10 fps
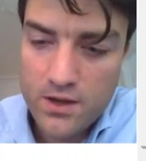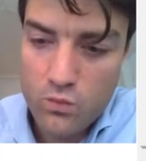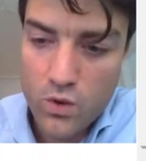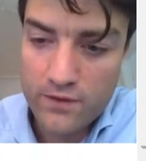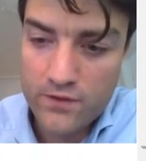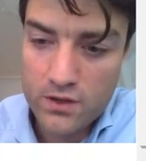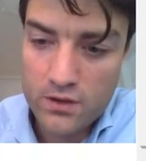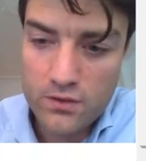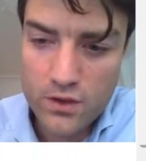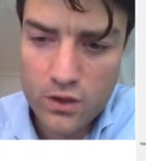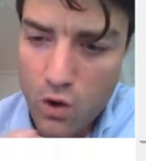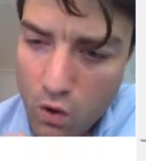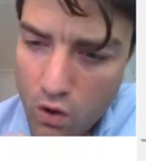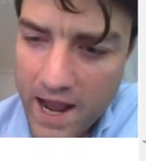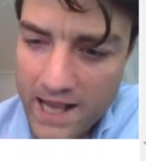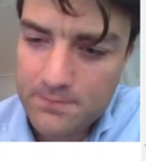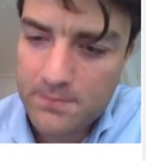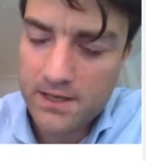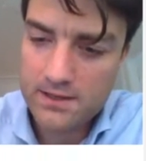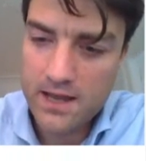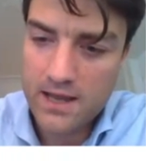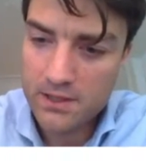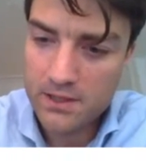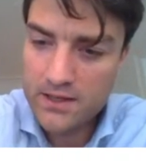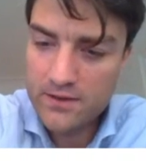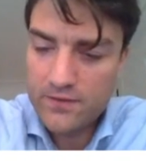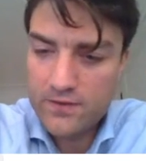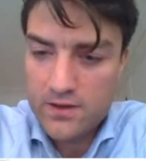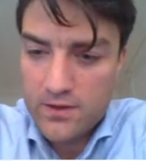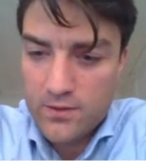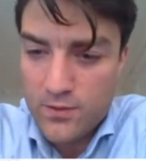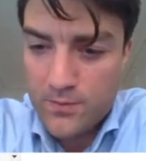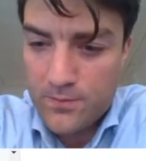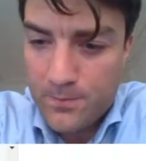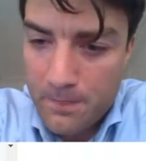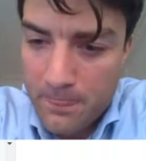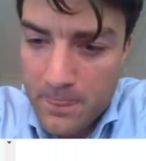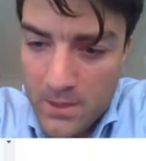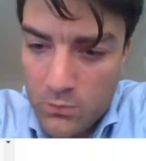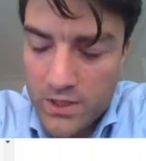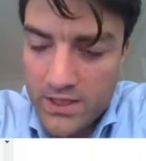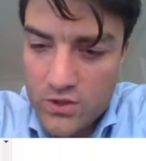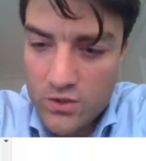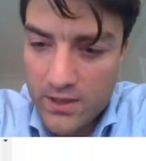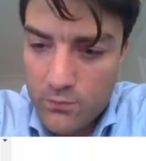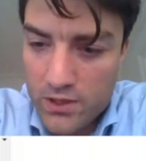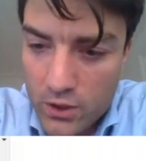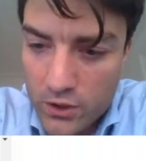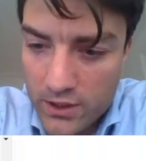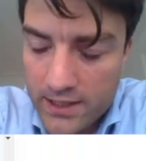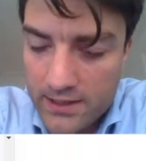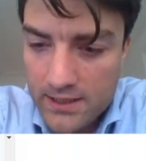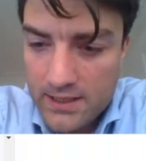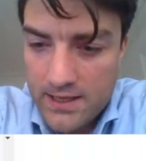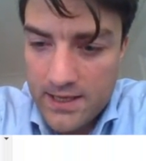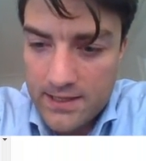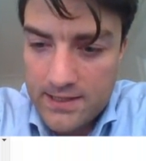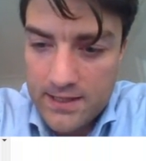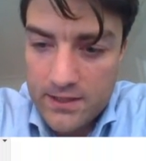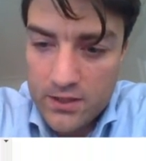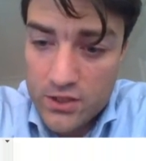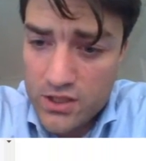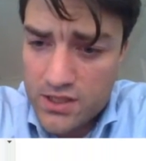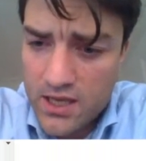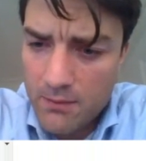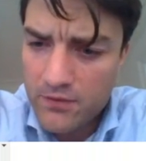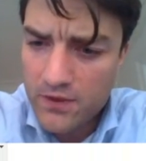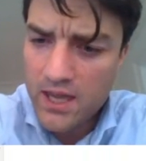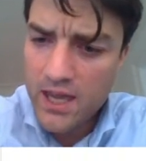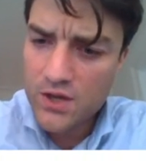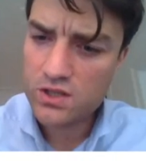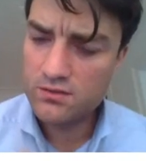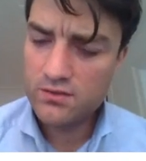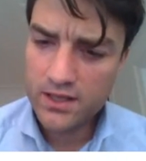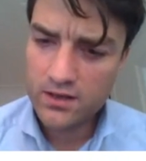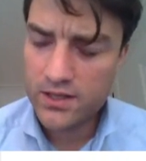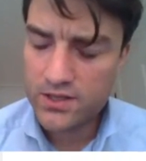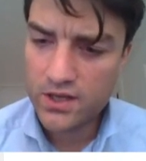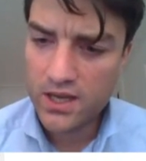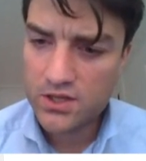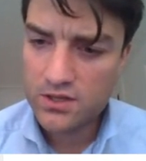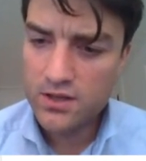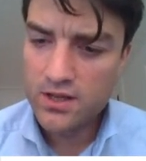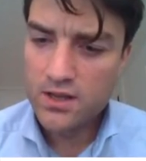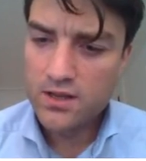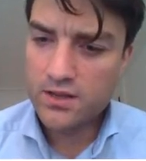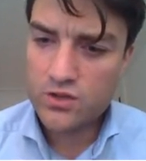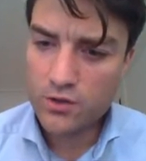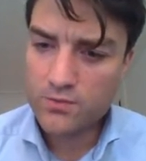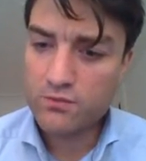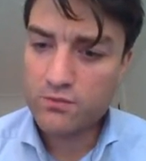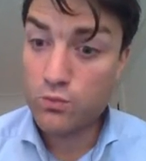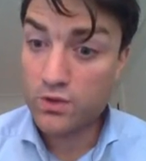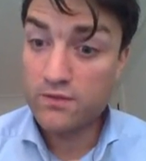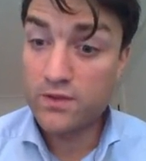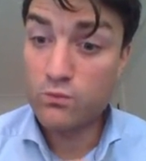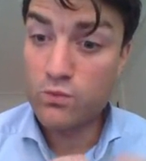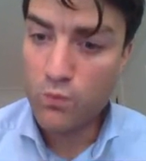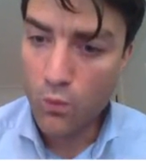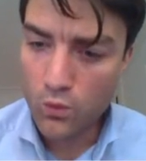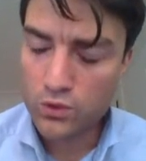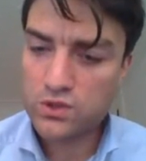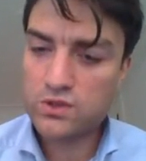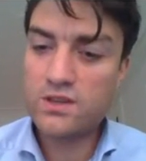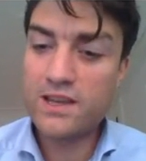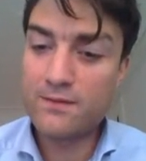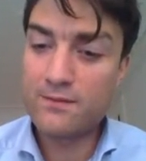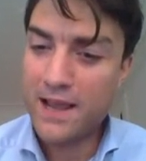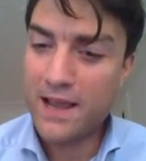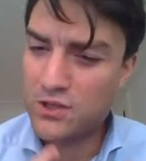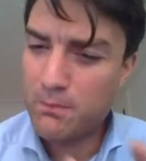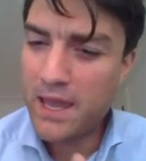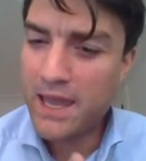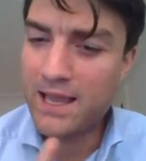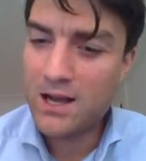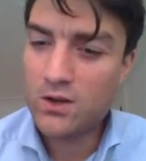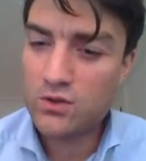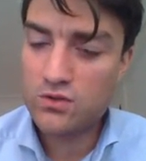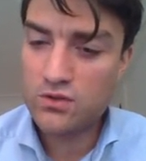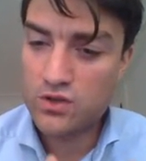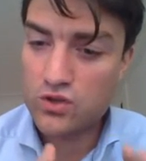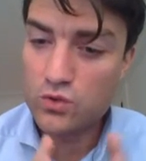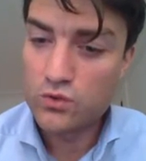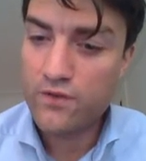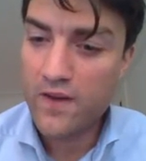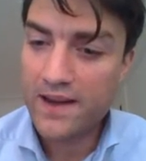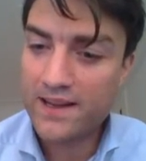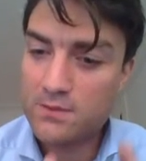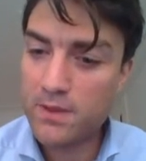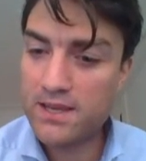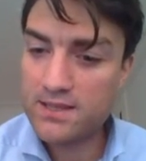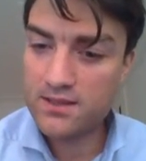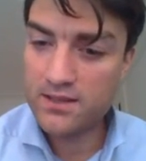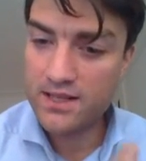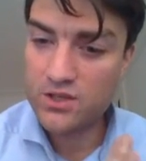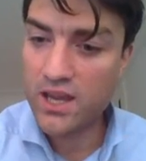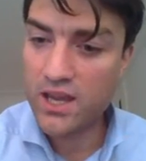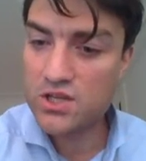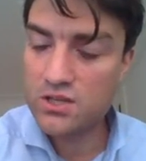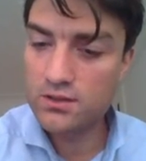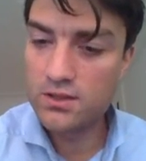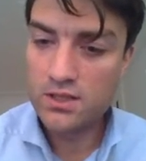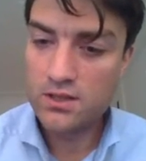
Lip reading: One of the core aspects I believe that we need to get really good at is not just gamification in our education in terms of giving rewards and actually paying out the student finance based on educational